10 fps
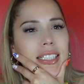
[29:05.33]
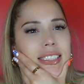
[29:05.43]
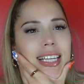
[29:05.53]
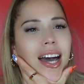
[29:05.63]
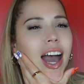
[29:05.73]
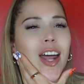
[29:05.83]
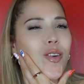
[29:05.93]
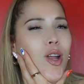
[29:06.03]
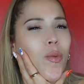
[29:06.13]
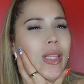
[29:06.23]
Y'all, I don't
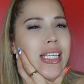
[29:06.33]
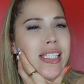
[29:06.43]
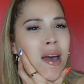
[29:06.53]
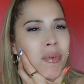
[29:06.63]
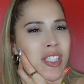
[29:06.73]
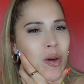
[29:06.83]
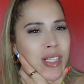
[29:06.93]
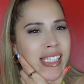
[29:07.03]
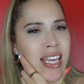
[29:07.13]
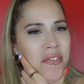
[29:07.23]
know what this episode
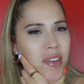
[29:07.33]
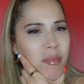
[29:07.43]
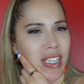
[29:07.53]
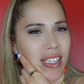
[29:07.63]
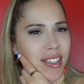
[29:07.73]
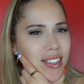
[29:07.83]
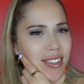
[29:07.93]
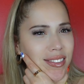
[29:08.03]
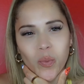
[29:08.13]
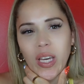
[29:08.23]
is giving me.
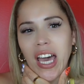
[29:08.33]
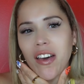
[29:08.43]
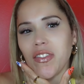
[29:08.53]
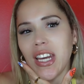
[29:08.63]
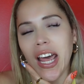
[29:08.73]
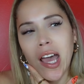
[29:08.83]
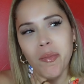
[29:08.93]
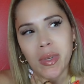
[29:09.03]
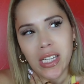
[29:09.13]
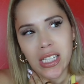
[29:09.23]
We have 9
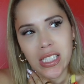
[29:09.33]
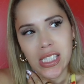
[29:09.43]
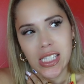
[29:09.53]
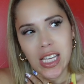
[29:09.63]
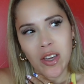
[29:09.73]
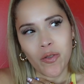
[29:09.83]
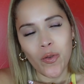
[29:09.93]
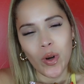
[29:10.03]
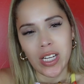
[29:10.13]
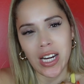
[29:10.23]
minutes and
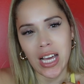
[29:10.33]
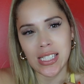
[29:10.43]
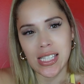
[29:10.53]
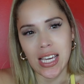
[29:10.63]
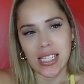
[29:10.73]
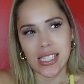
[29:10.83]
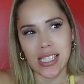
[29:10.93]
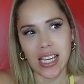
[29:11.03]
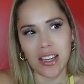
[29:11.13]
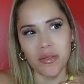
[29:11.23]
49 seconds
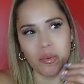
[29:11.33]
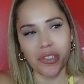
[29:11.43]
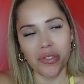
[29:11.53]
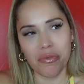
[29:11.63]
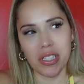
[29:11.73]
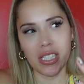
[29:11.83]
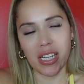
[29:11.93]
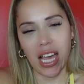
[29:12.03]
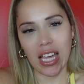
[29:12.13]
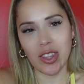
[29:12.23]
left, which is really
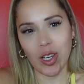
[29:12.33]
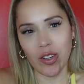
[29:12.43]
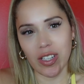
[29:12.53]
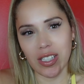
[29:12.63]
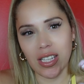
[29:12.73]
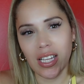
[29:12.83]
9:30.